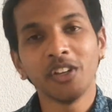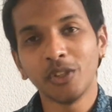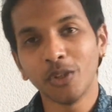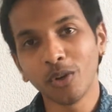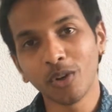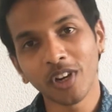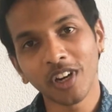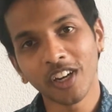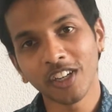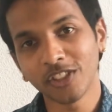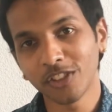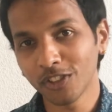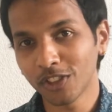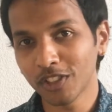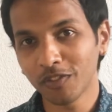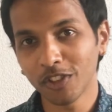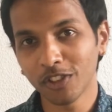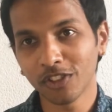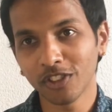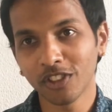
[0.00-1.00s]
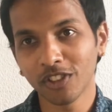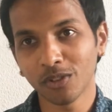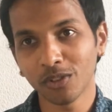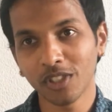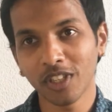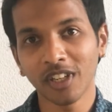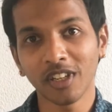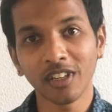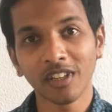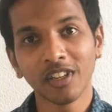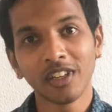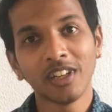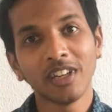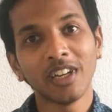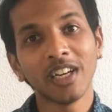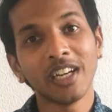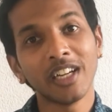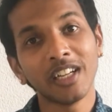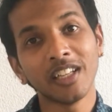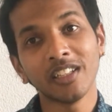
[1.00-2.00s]
Yogaha chitta vritti nirodhaha.
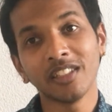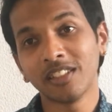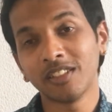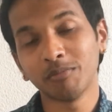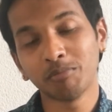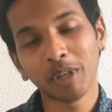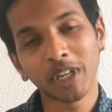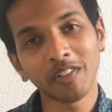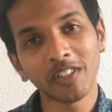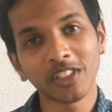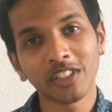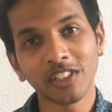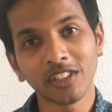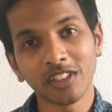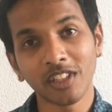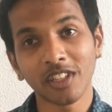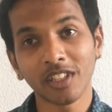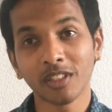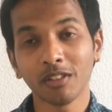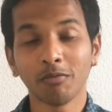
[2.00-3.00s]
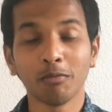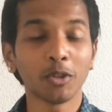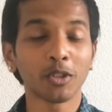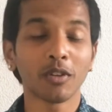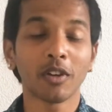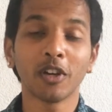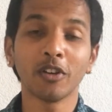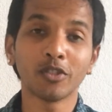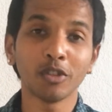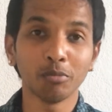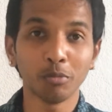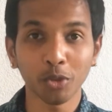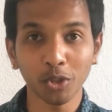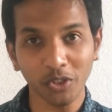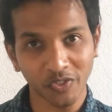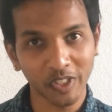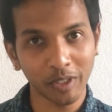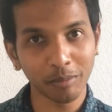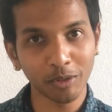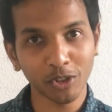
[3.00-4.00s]
And in Bhagavad Gita, one of the
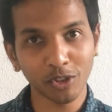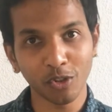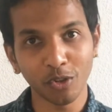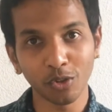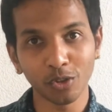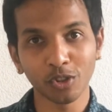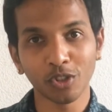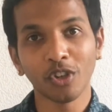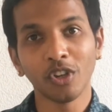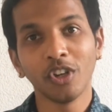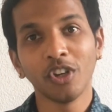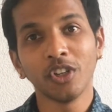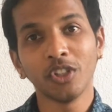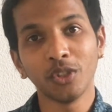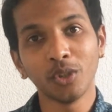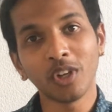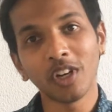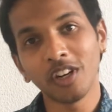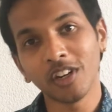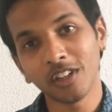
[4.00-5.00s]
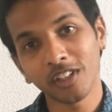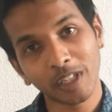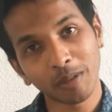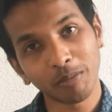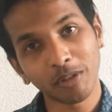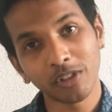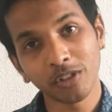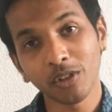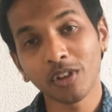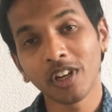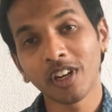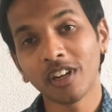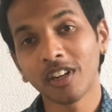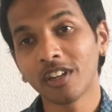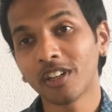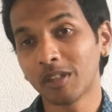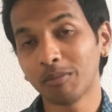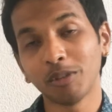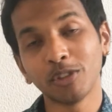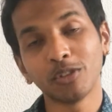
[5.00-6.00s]
most famous quotes, Yogaha
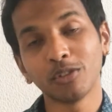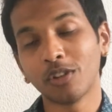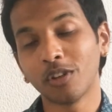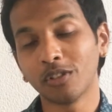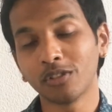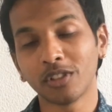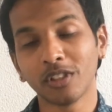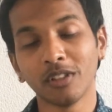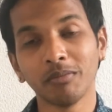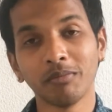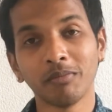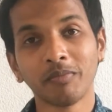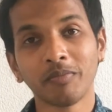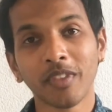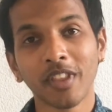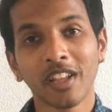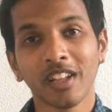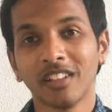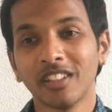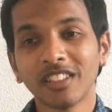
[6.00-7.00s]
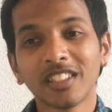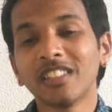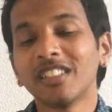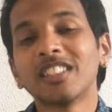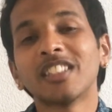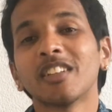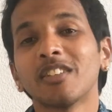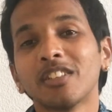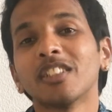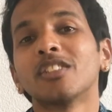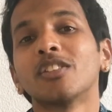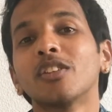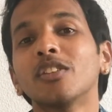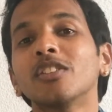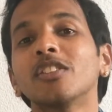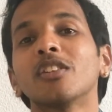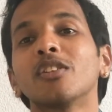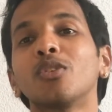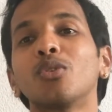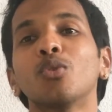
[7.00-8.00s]
karmasu kaushalam. These
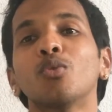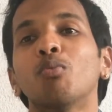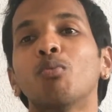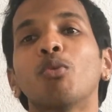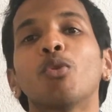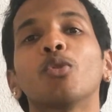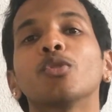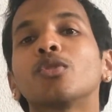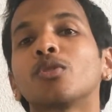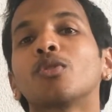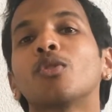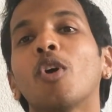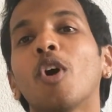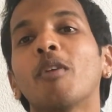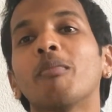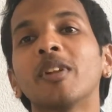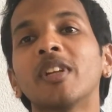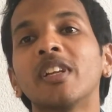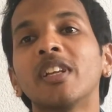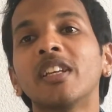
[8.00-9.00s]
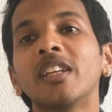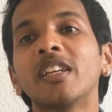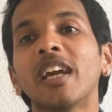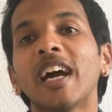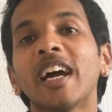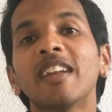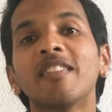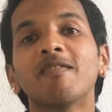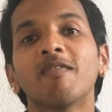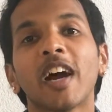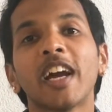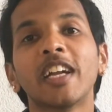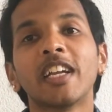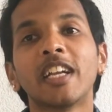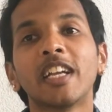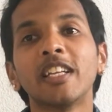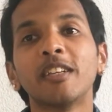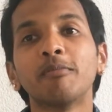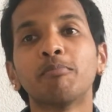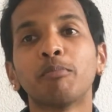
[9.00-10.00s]
are two most commonly and
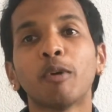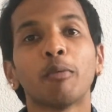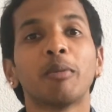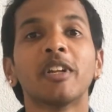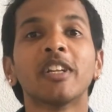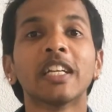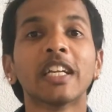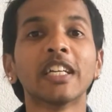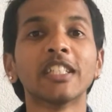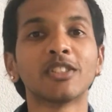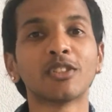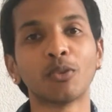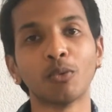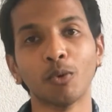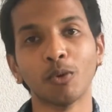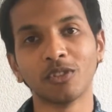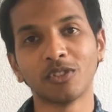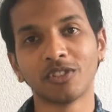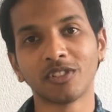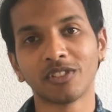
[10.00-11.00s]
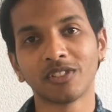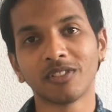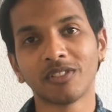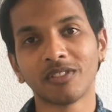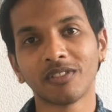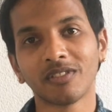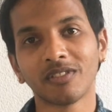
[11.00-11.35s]
widely popularized quotes.